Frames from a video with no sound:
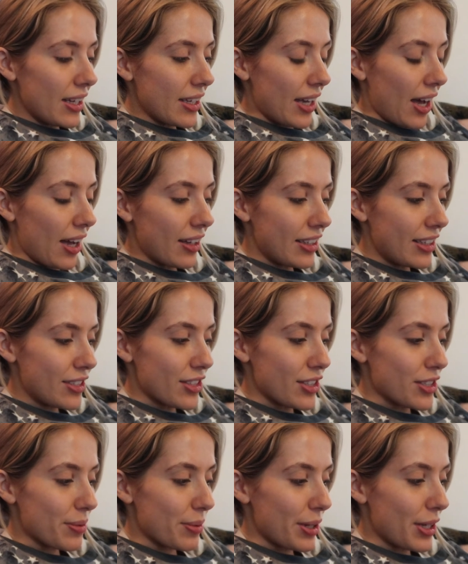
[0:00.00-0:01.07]
yeah, it's
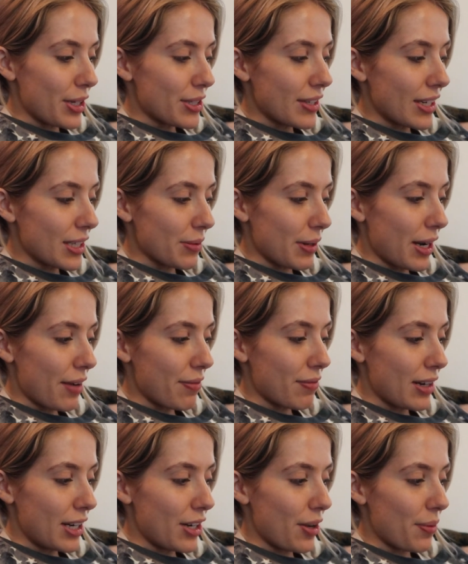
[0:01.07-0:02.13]
just one of those things where I haven't
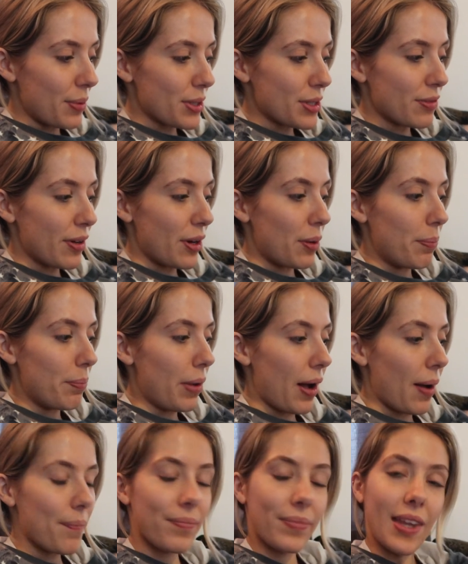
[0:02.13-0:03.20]
really known what to film.
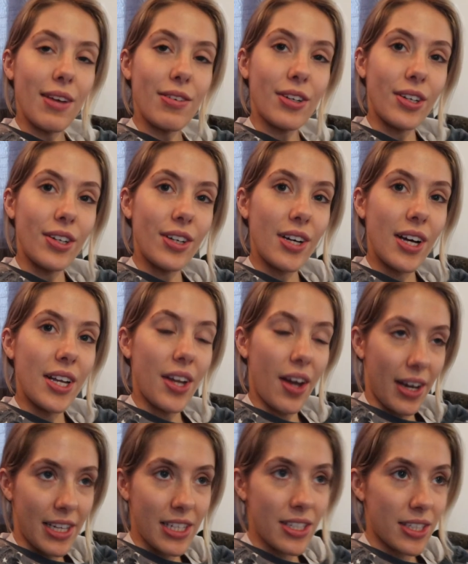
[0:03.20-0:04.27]
But I've got a
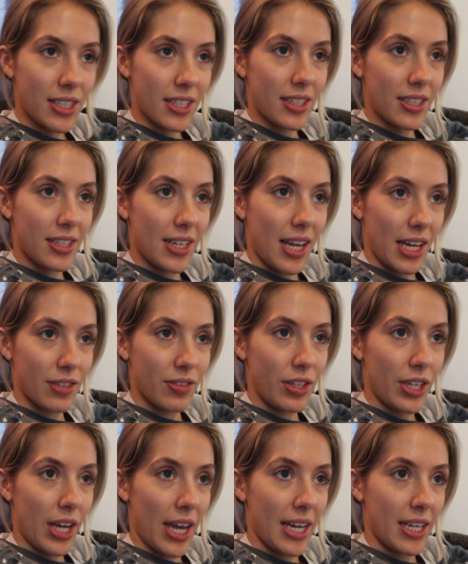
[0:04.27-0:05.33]
nice next
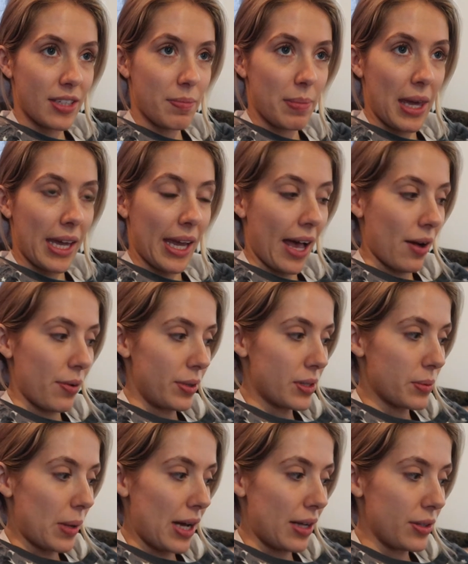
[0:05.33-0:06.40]
few days of being out
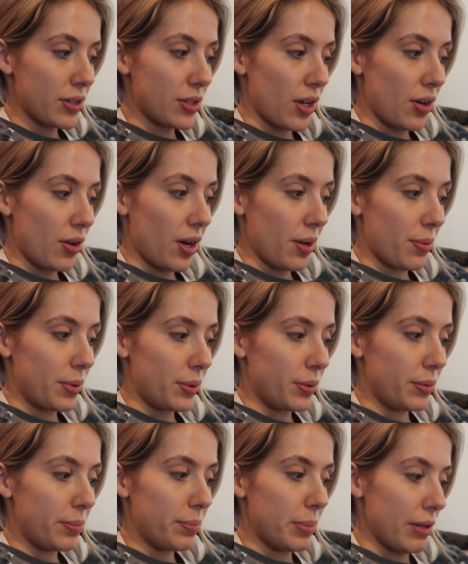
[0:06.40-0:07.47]
as well, so I
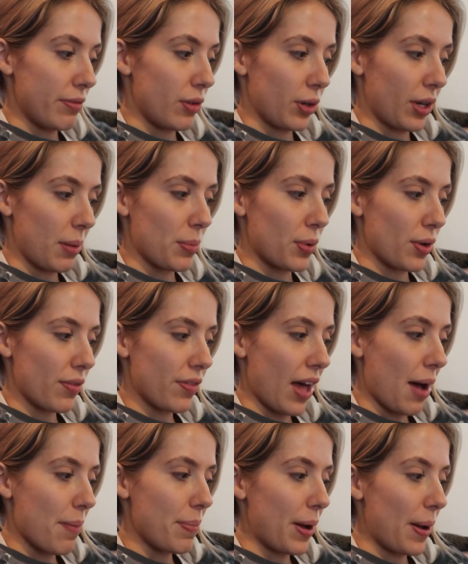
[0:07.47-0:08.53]
will be vlogging more of
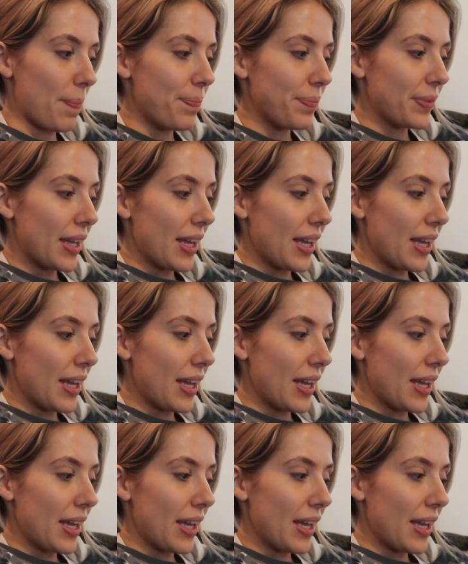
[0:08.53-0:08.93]
that. But